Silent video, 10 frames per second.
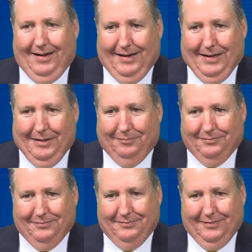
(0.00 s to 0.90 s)
I
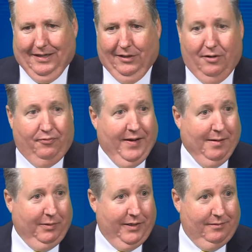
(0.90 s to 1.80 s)
love
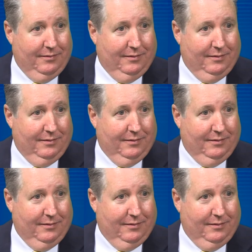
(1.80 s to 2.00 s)
family.